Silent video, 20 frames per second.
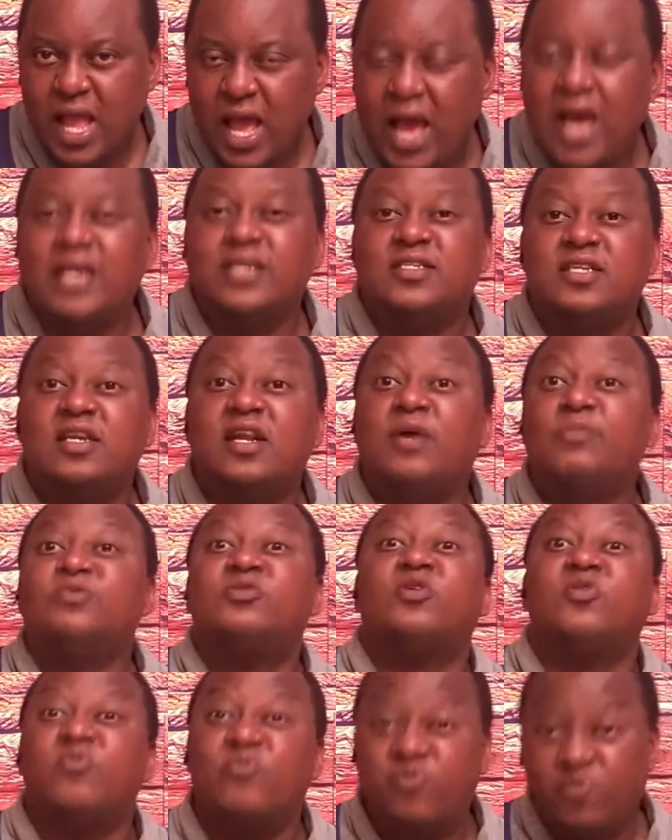until
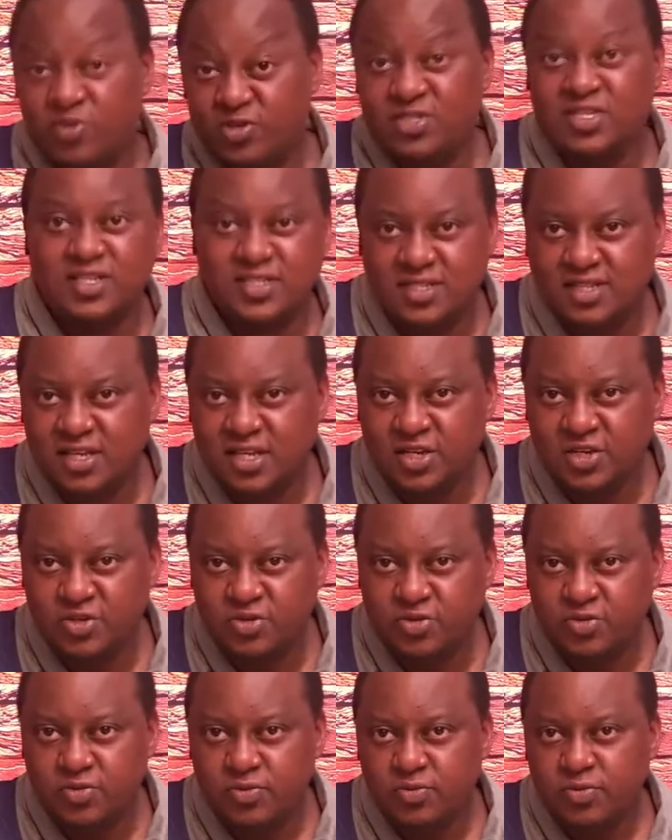Absalom forces the
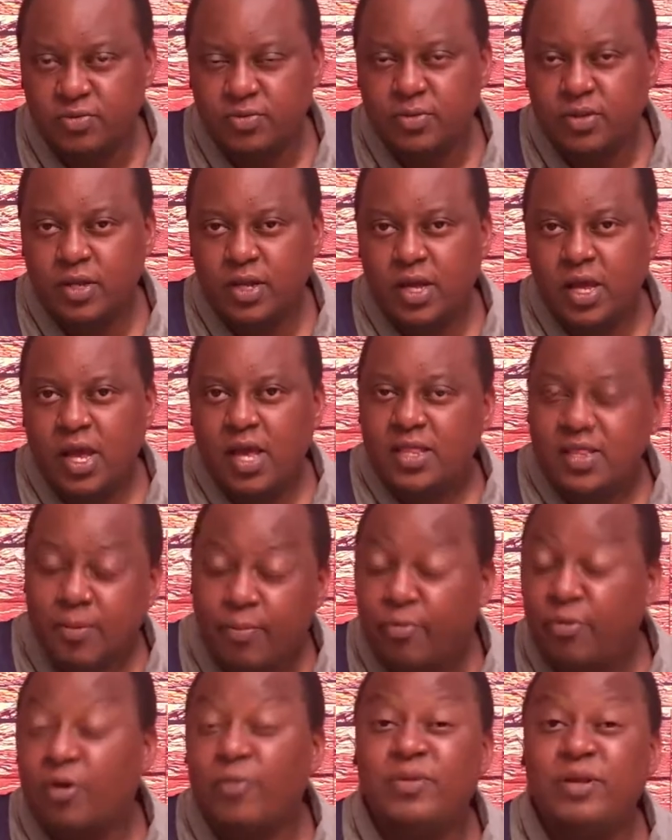issue. The
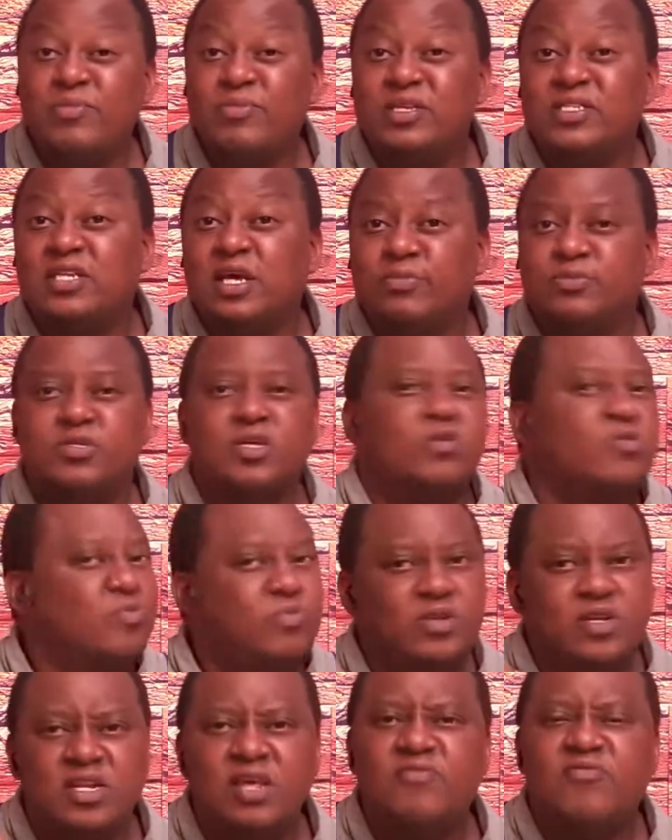problem is,
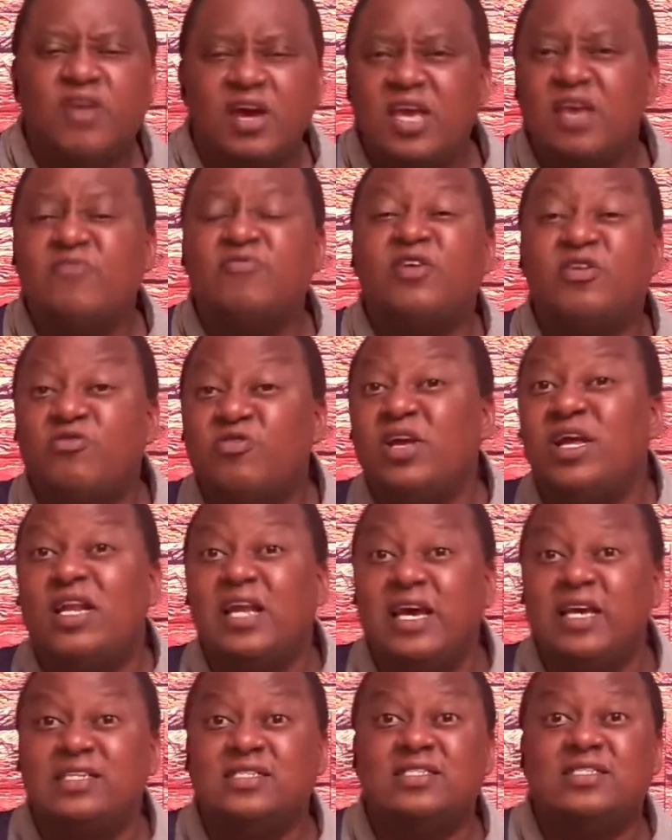Absalom never ever
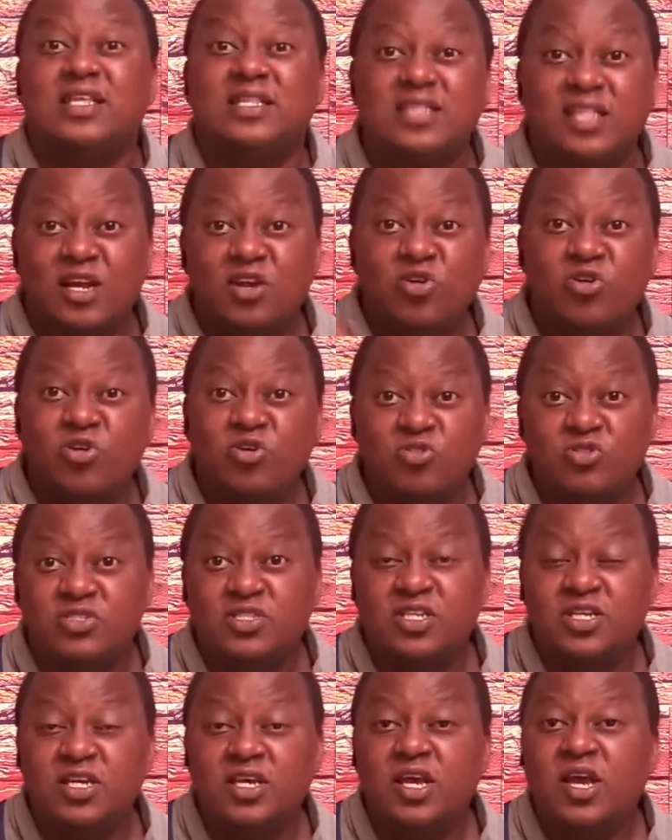realized that the
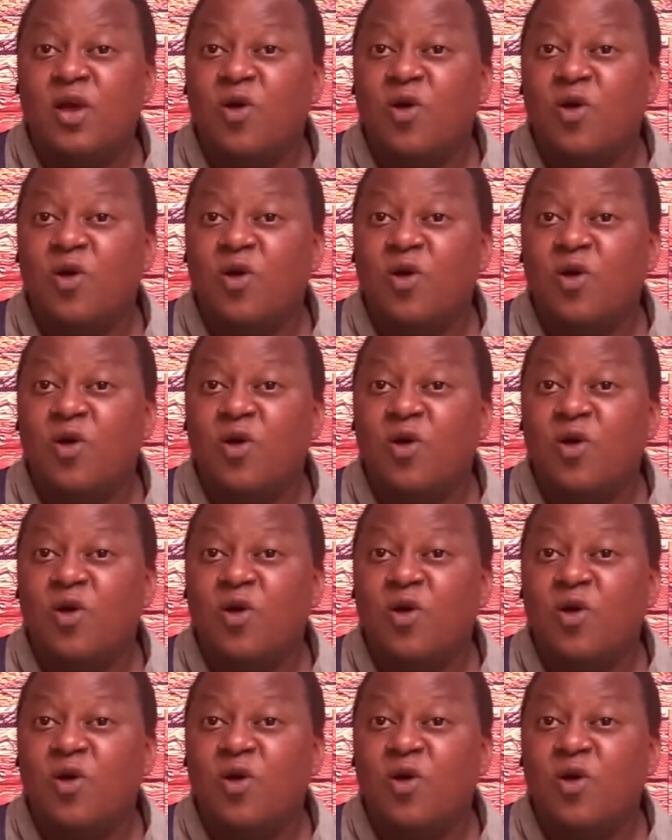loyalty